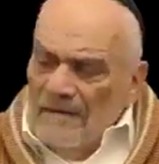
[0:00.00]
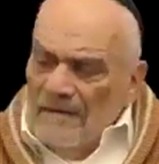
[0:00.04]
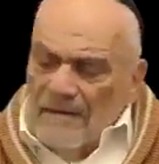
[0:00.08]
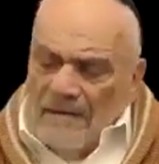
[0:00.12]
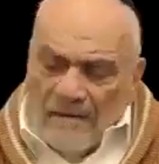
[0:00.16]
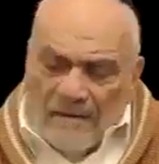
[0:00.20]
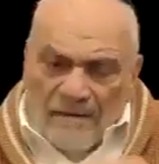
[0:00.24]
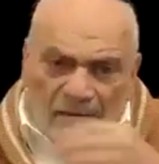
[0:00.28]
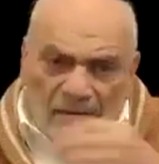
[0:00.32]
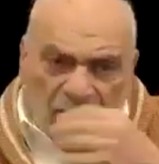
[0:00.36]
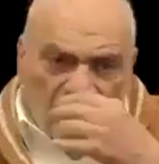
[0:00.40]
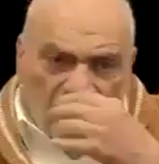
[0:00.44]

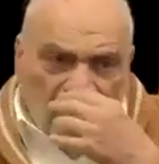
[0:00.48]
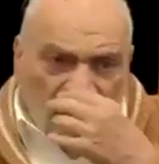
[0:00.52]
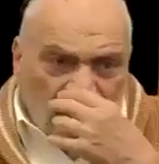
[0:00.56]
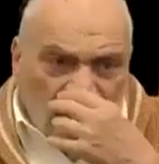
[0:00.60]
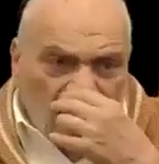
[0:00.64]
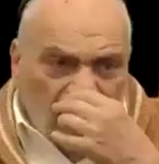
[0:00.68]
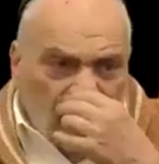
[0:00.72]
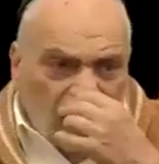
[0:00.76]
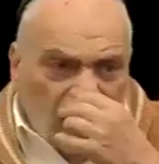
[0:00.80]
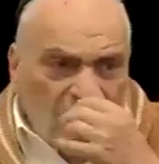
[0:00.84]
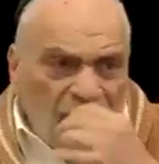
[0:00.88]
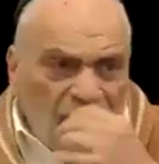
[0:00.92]

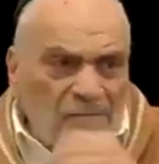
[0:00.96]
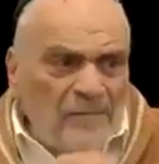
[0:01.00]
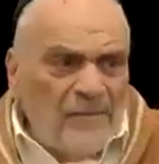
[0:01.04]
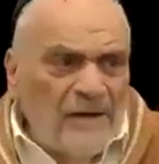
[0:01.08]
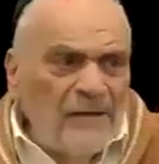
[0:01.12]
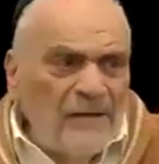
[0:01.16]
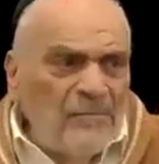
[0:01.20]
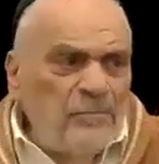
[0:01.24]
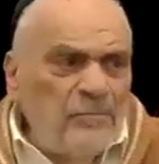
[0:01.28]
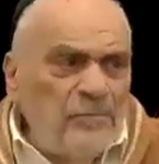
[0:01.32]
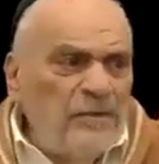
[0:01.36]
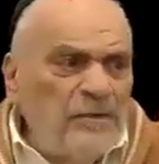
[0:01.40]
to let my
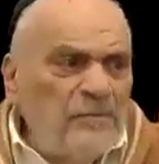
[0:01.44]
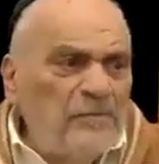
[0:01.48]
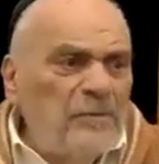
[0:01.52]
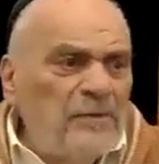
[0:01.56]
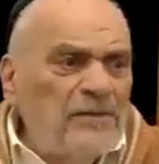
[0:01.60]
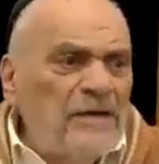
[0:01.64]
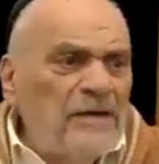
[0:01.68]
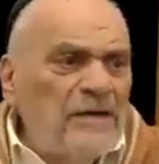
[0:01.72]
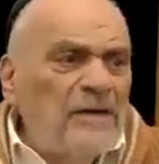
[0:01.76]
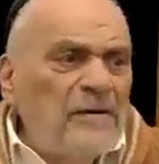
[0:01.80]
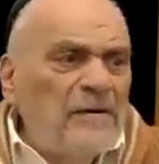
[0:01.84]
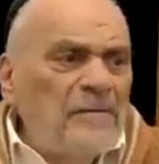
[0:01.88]
people
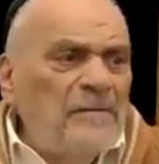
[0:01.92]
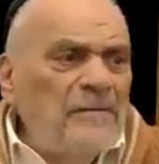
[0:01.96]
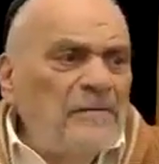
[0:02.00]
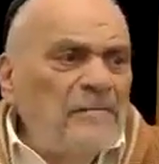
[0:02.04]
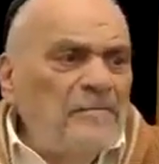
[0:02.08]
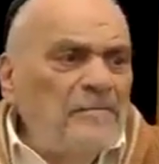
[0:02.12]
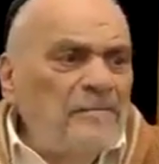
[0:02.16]
go.